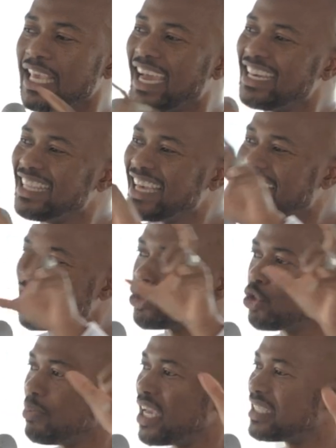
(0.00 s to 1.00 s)
Yani, there has
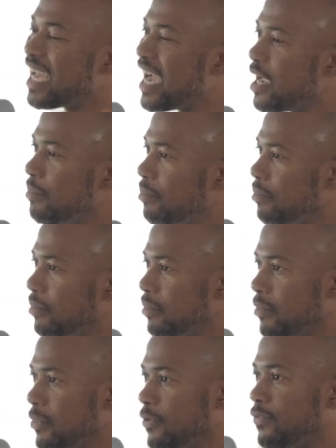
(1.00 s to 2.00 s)
to be a time
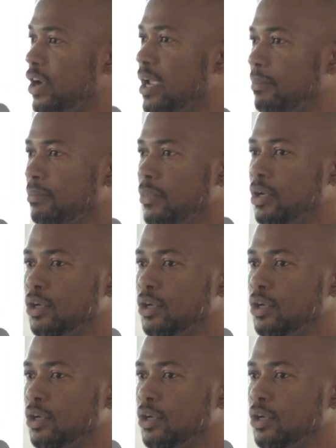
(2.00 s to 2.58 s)
frame